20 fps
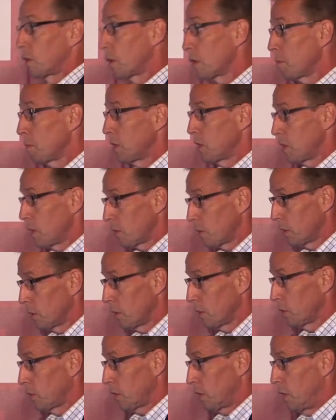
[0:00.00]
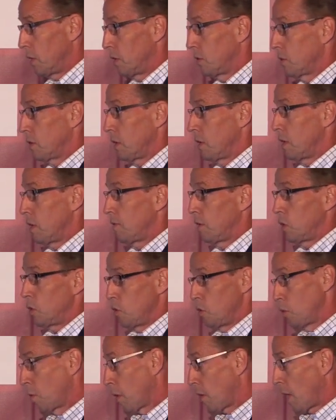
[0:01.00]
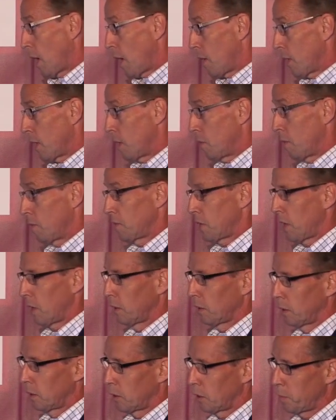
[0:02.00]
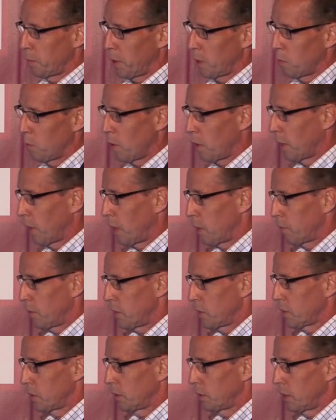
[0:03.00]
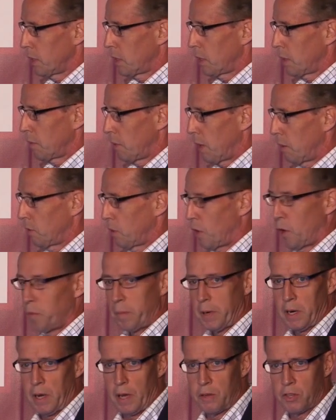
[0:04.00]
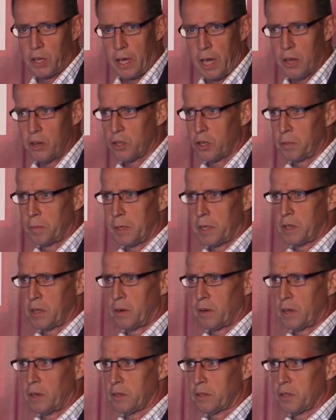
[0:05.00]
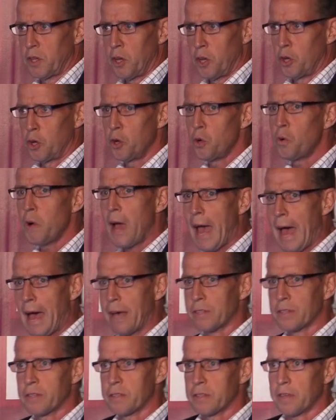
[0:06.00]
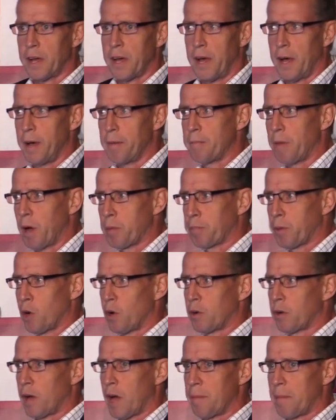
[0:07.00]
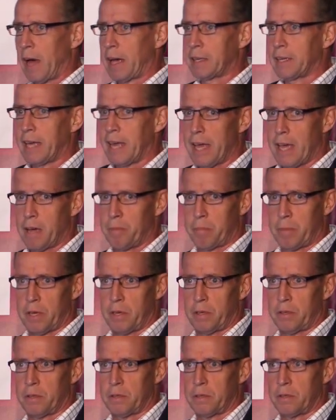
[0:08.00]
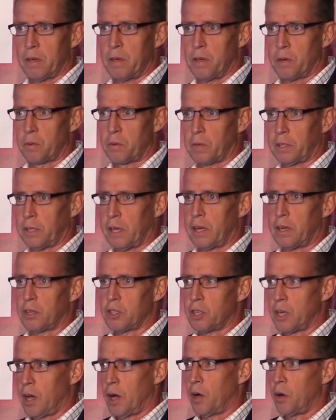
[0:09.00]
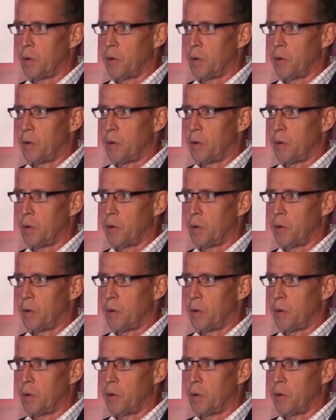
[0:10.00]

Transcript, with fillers: learning materials is an even newer area. We've done a little bit of work here recently around open educational materials. Who has a program on campus related to